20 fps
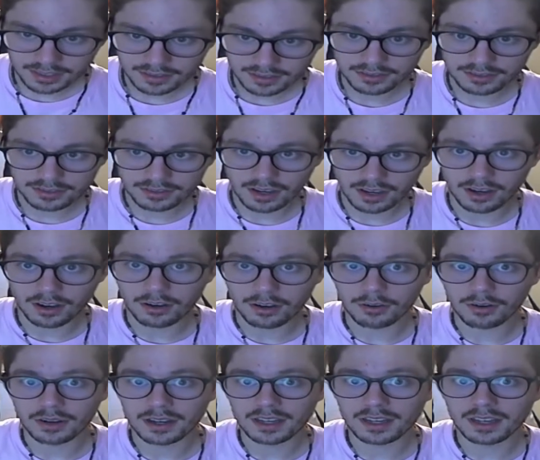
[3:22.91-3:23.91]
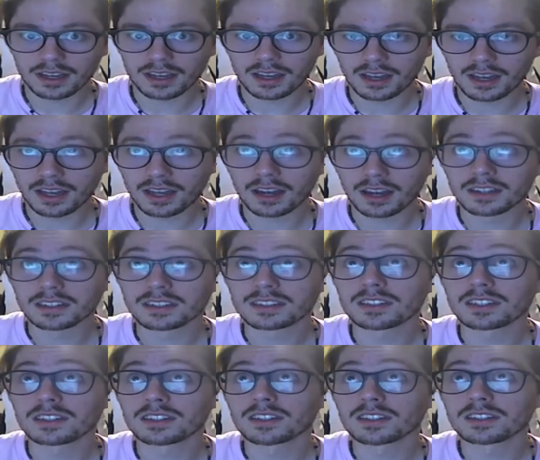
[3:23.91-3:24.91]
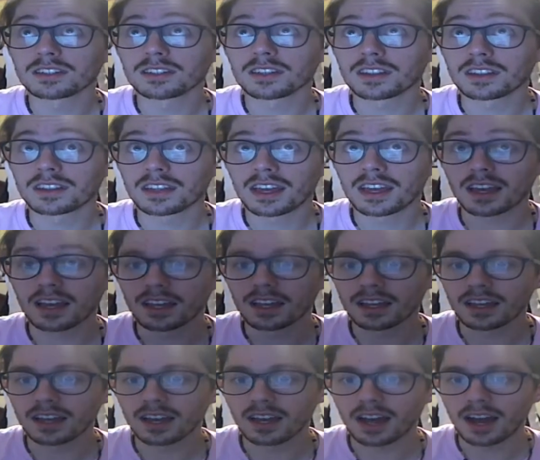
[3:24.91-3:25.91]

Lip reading: So, until then,